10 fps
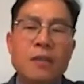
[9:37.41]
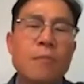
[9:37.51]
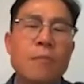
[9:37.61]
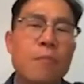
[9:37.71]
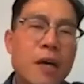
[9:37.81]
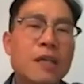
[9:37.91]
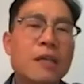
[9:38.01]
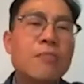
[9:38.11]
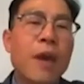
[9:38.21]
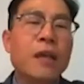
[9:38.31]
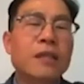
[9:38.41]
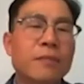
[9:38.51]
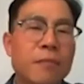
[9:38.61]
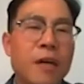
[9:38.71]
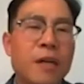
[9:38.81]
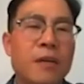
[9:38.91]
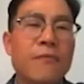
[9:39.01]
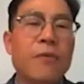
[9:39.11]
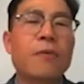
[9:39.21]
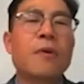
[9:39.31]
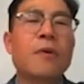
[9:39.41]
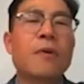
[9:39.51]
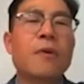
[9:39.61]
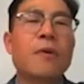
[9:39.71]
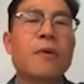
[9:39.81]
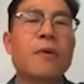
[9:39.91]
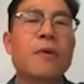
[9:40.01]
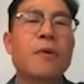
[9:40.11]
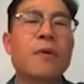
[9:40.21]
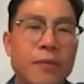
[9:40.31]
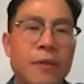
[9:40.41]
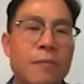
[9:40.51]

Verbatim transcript: The money makes money for by itself.